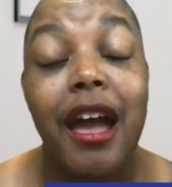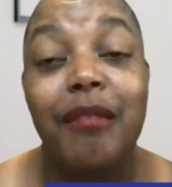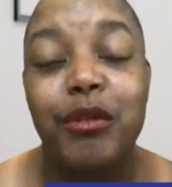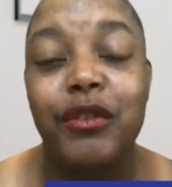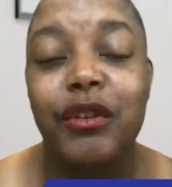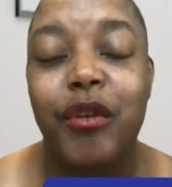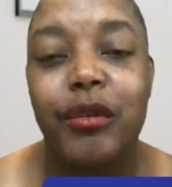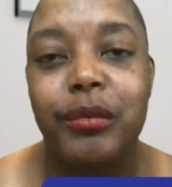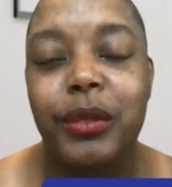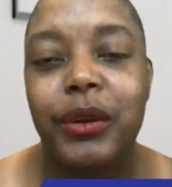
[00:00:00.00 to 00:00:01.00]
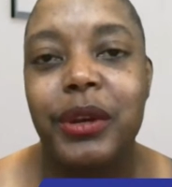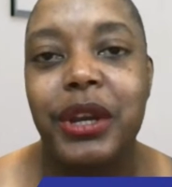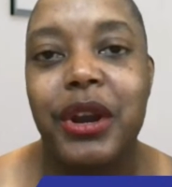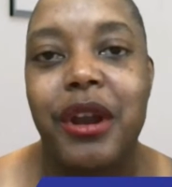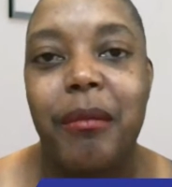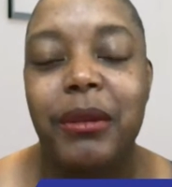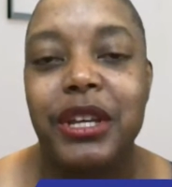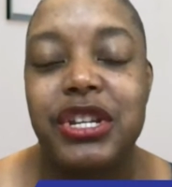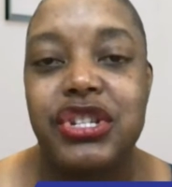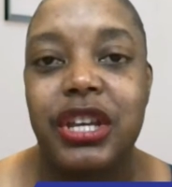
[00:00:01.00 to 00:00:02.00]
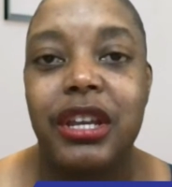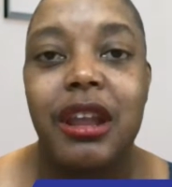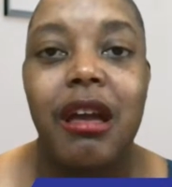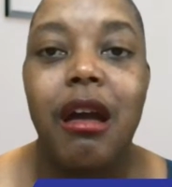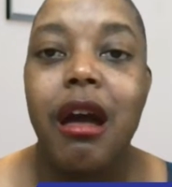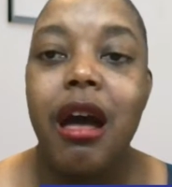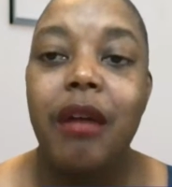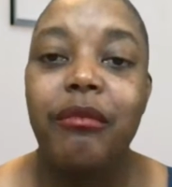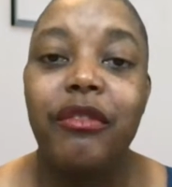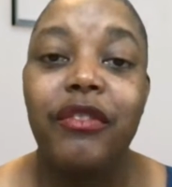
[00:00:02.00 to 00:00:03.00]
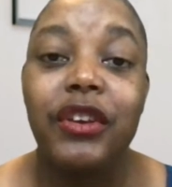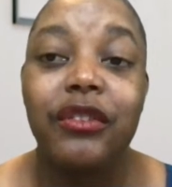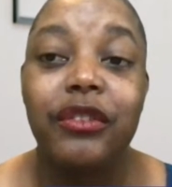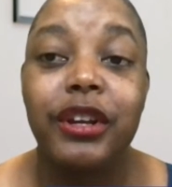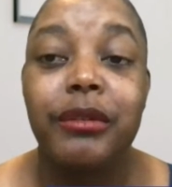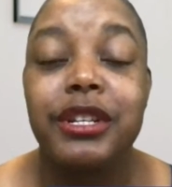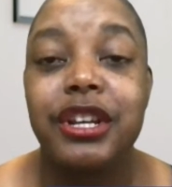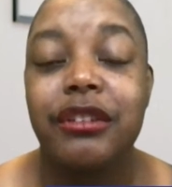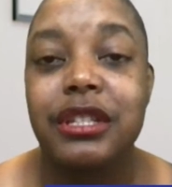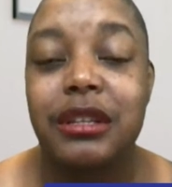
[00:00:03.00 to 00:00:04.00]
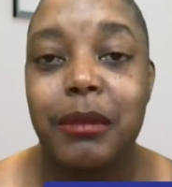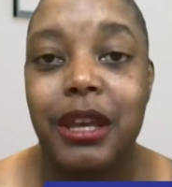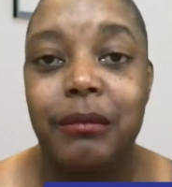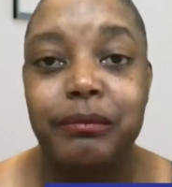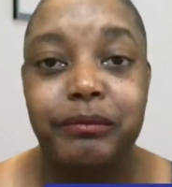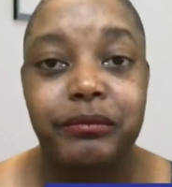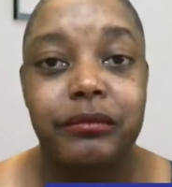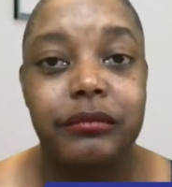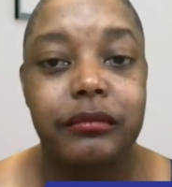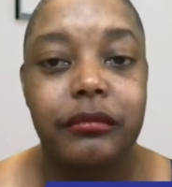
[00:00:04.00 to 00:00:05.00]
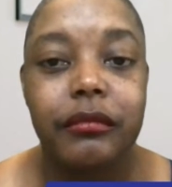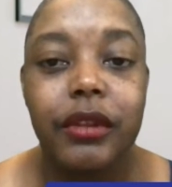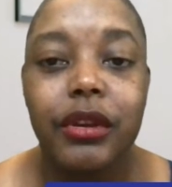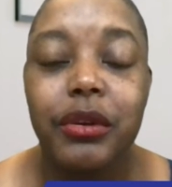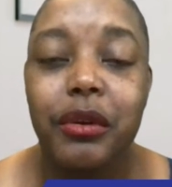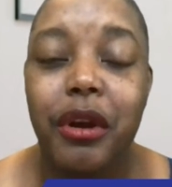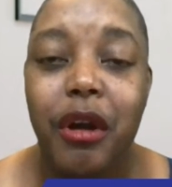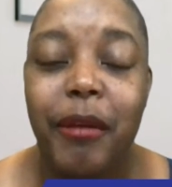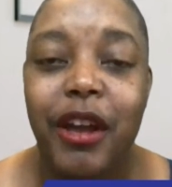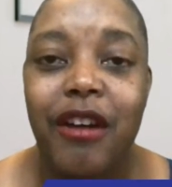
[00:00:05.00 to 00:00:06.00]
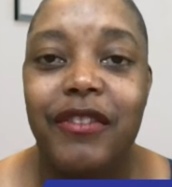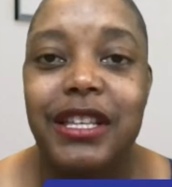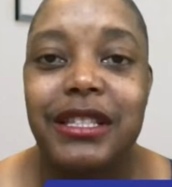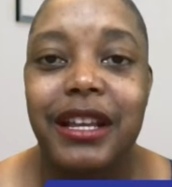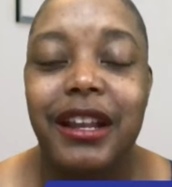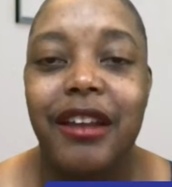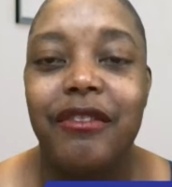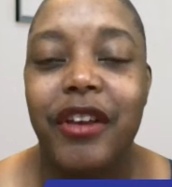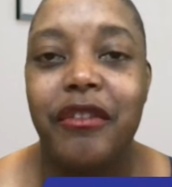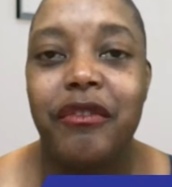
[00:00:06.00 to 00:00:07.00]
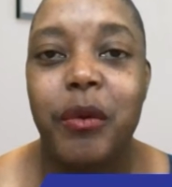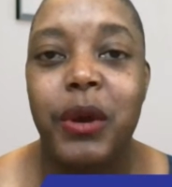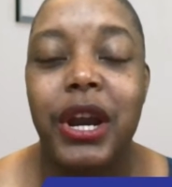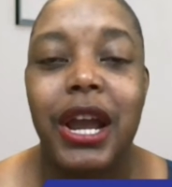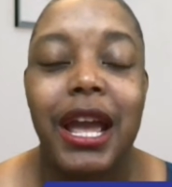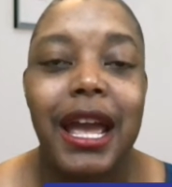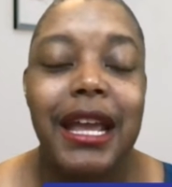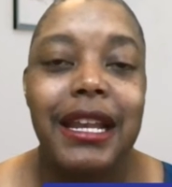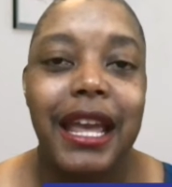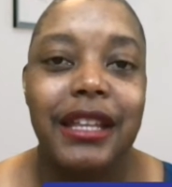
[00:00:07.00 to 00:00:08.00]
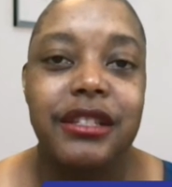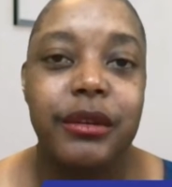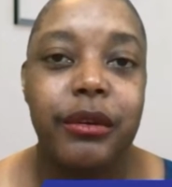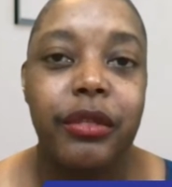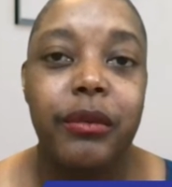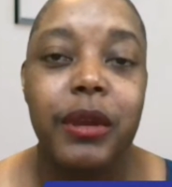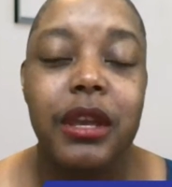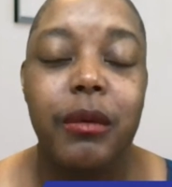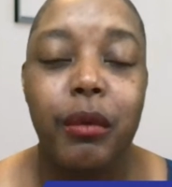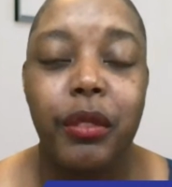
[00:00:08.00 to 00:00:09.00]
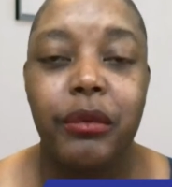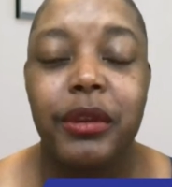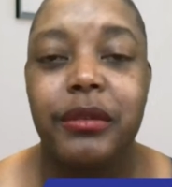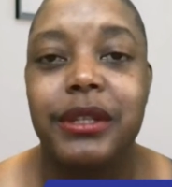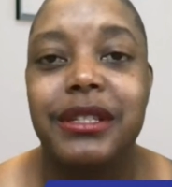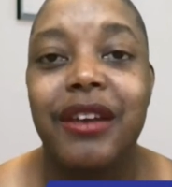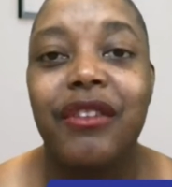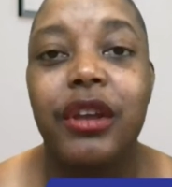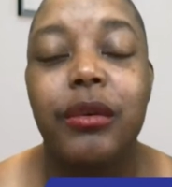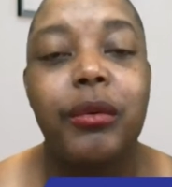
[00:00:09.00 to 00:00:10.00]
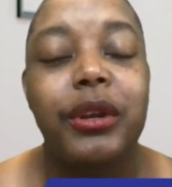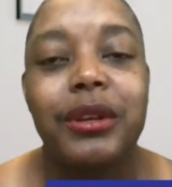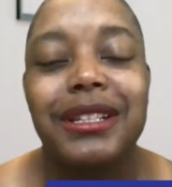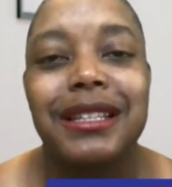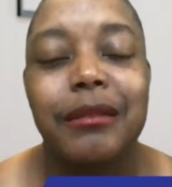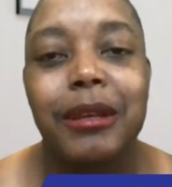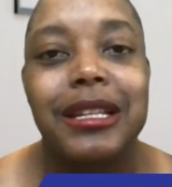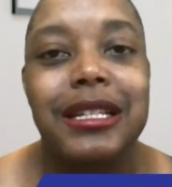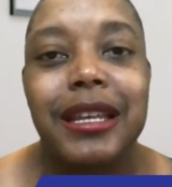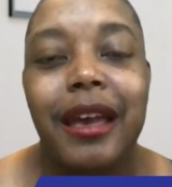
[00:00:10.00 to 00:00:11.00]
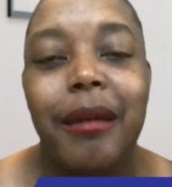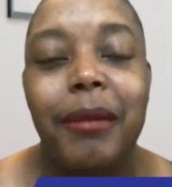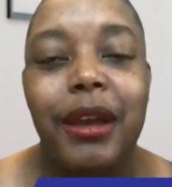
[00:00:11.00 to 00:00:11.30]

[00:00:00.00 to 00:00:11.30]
and moving forward with their green card application, feel free to reach out to me. You can call my office at 954-903-1337, or you can send me a DM